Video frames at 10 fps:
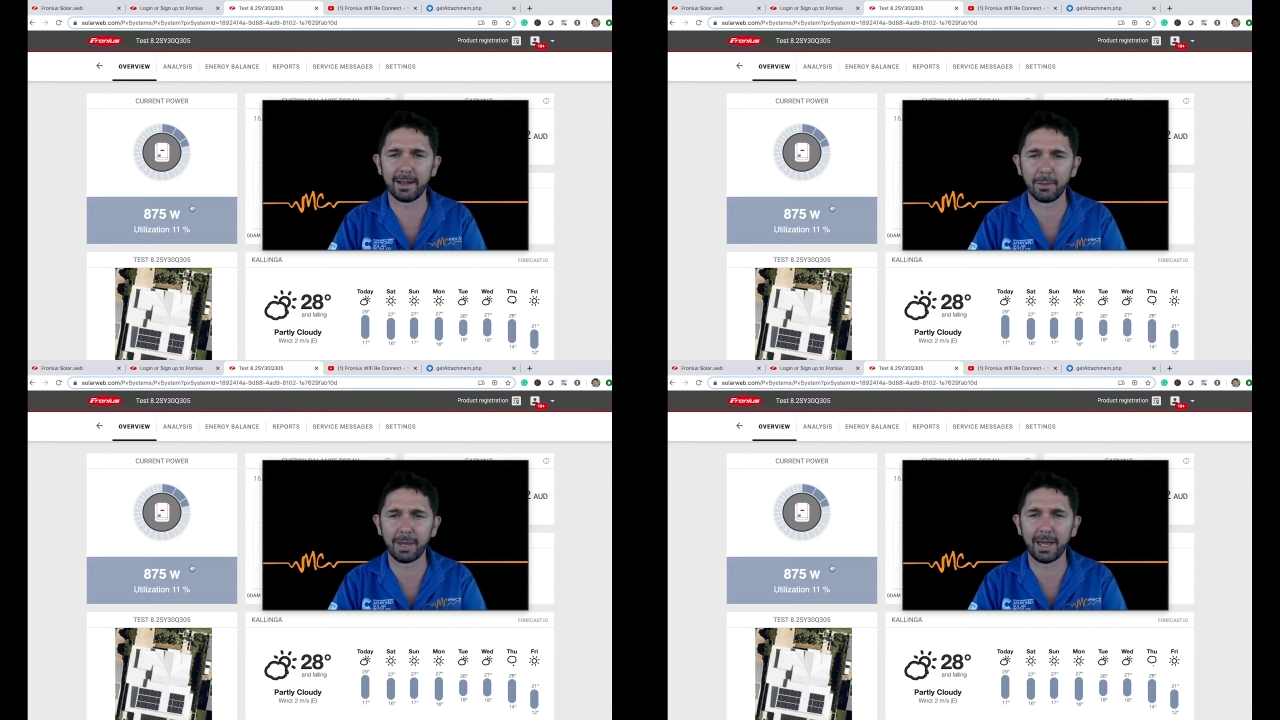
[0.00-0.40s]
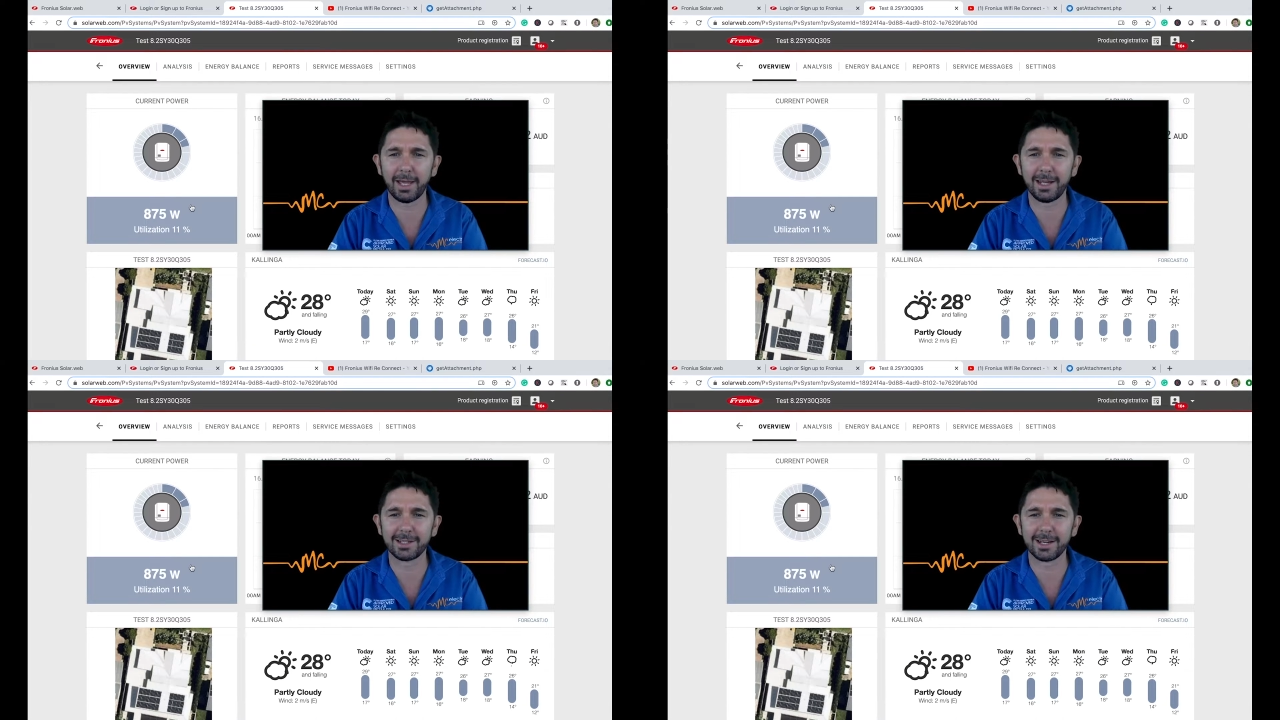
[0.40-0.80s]
the
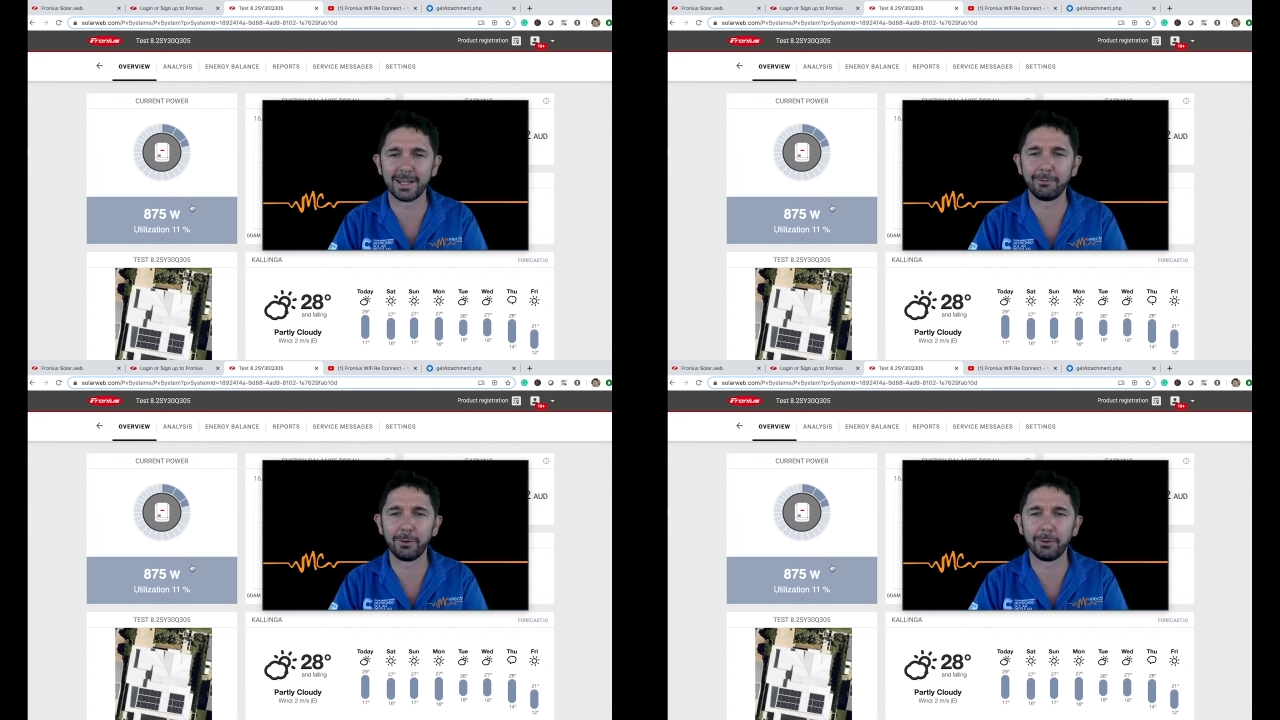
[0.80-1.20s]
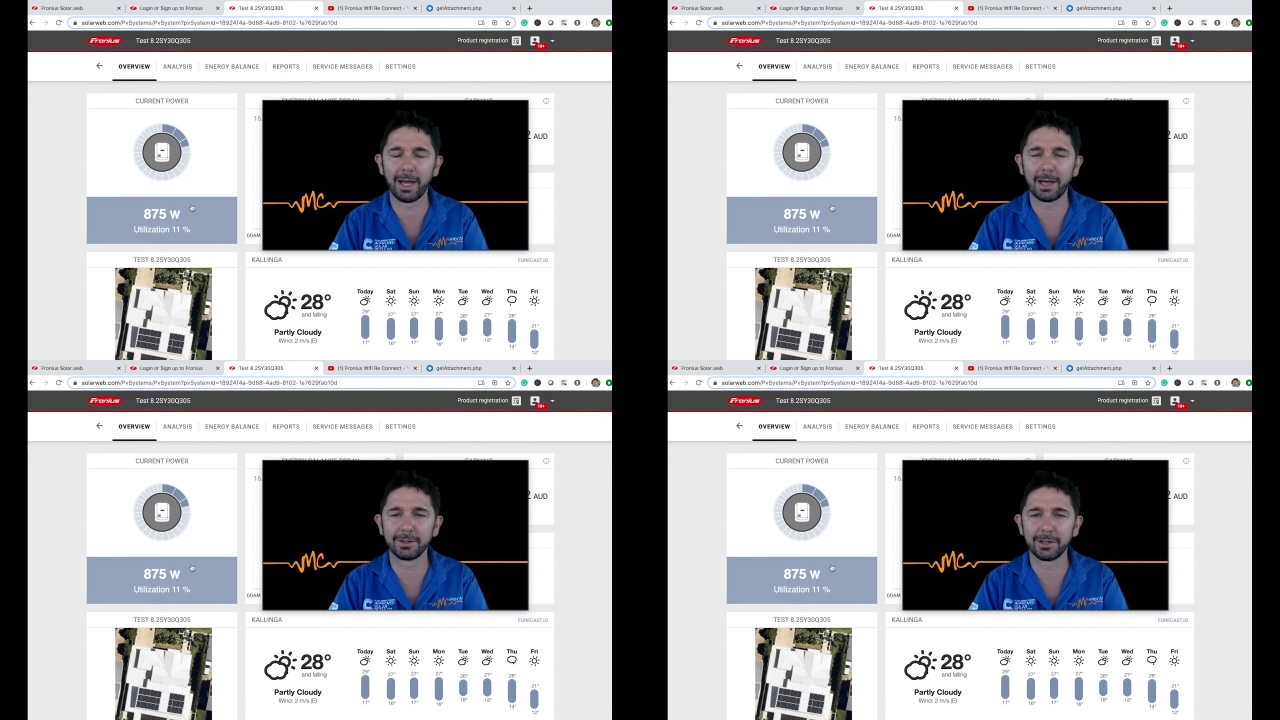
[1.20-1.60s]
page if you
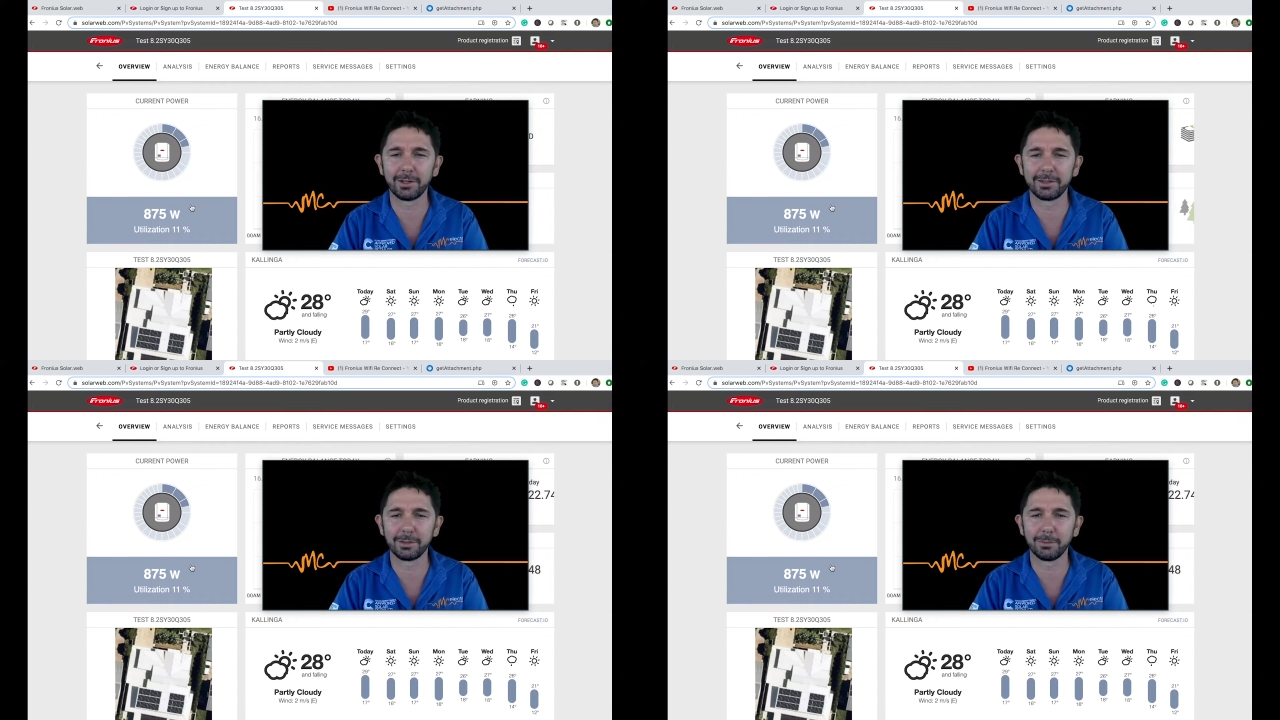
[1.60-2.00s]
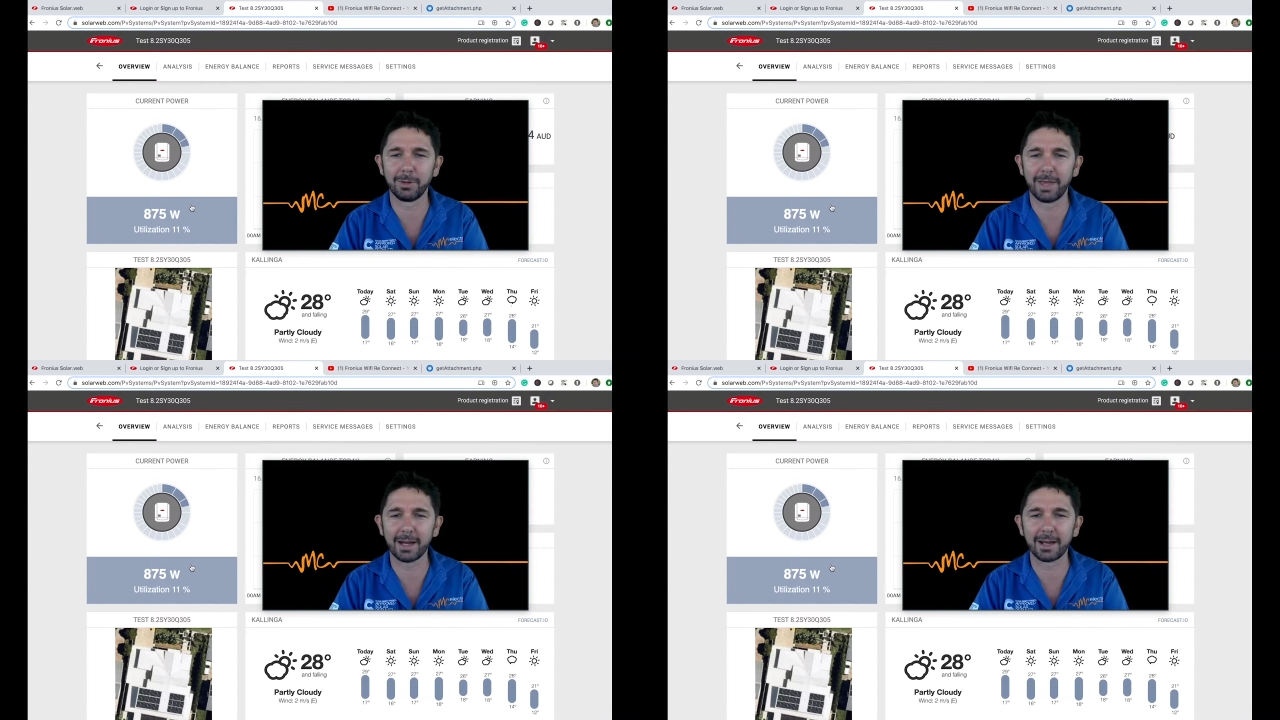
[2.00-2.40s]
have a solar system
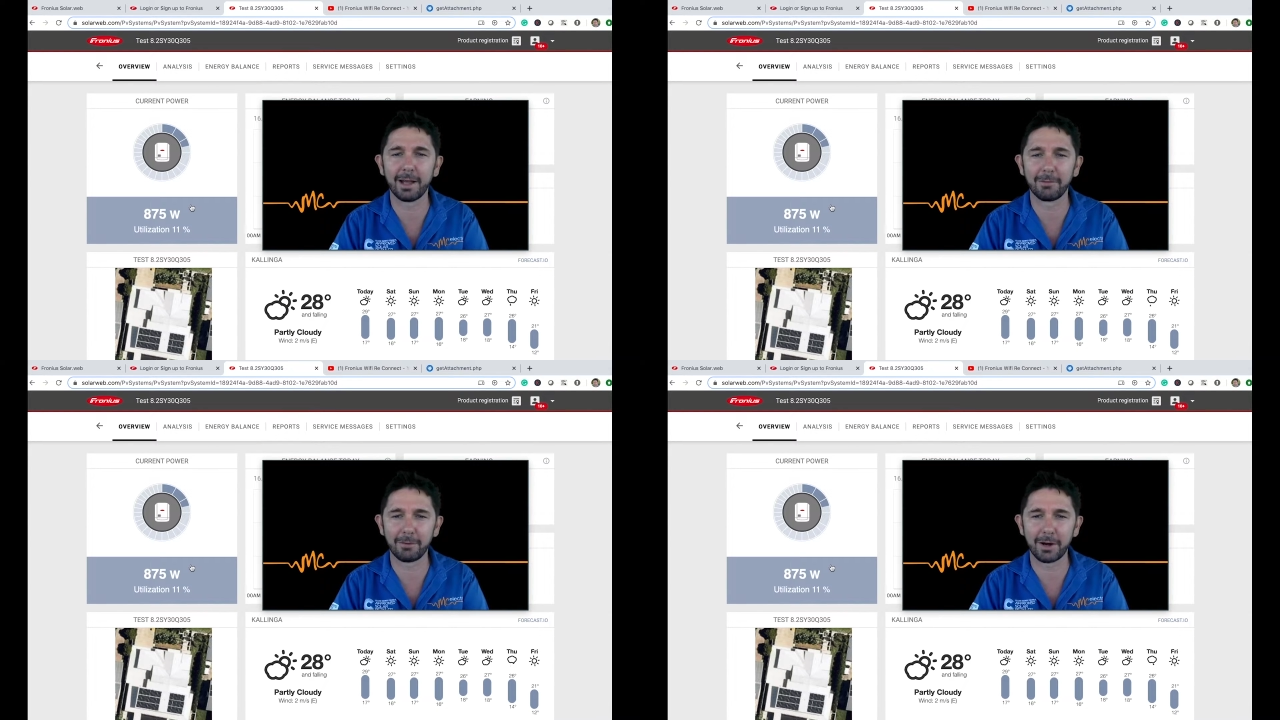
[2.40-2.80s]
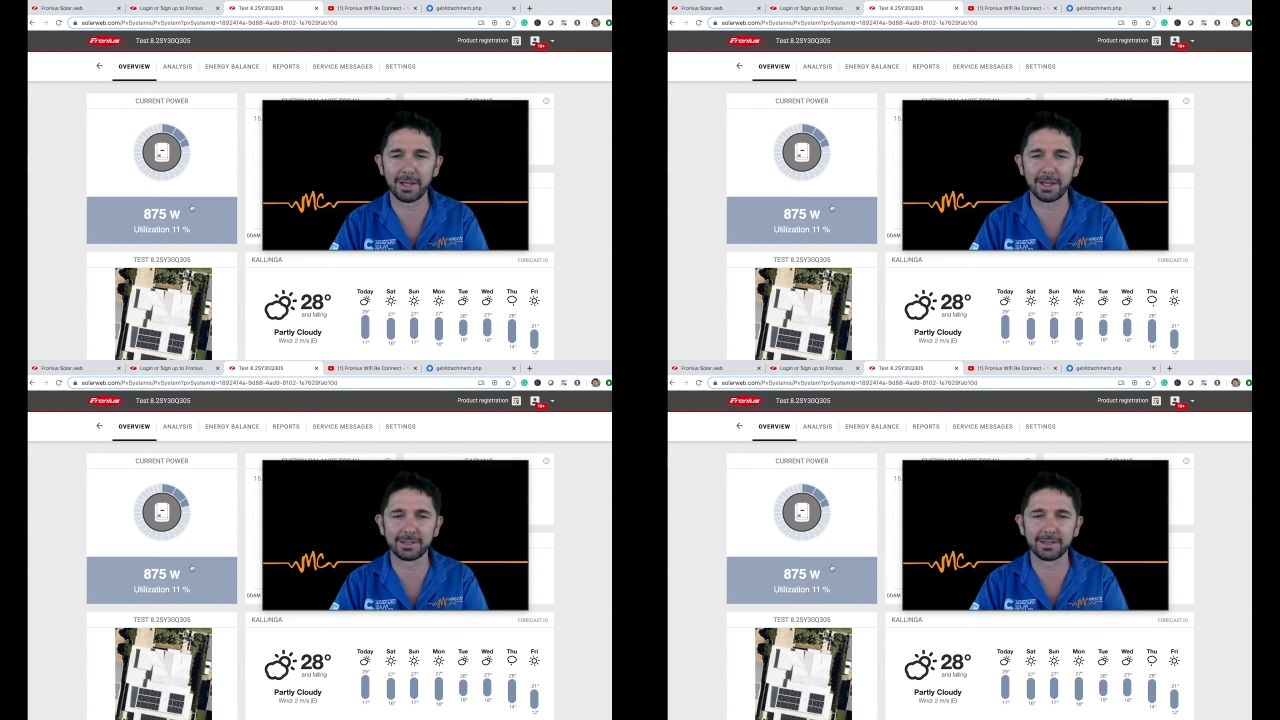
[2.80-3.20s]
without a
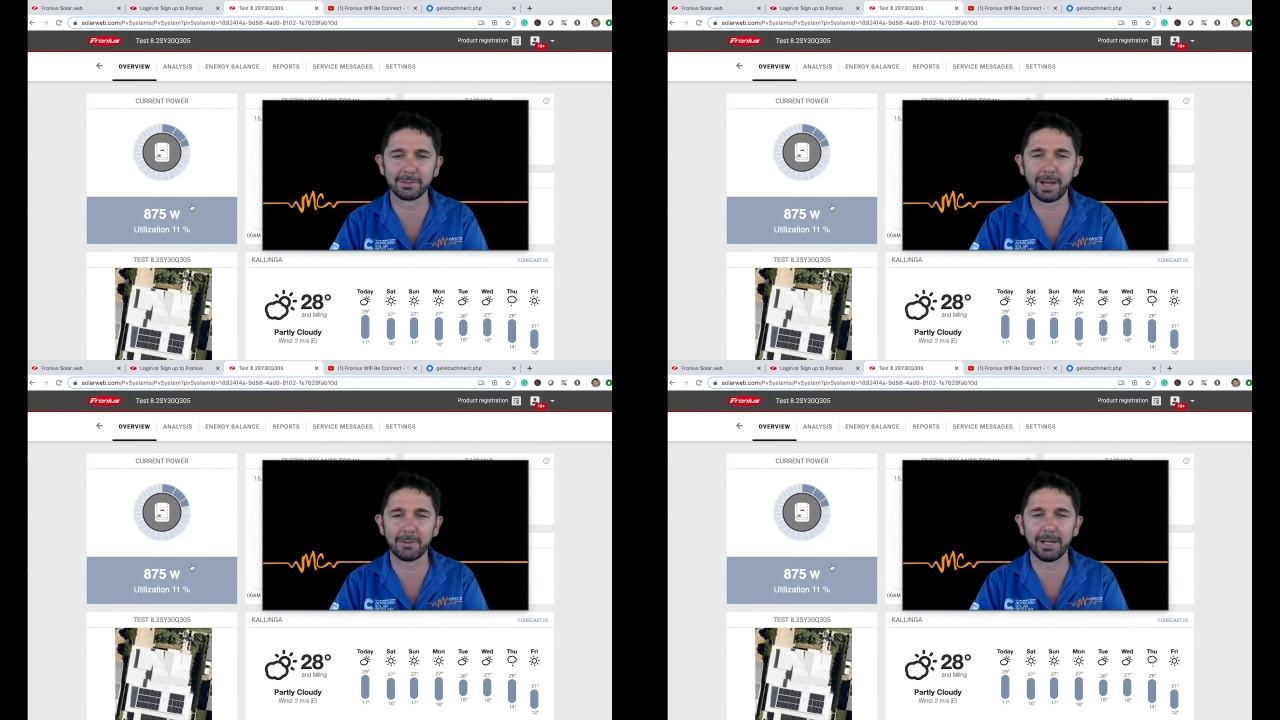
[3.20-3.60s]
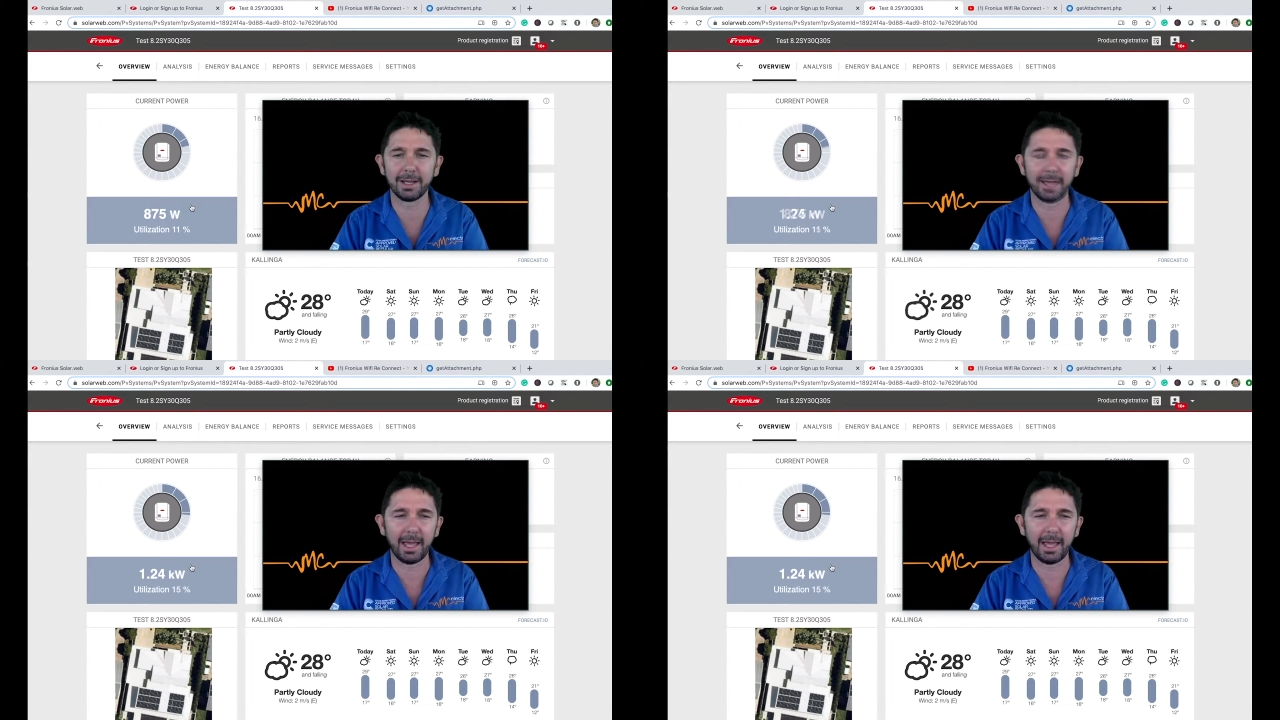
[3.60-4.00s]
Fronius smart meter,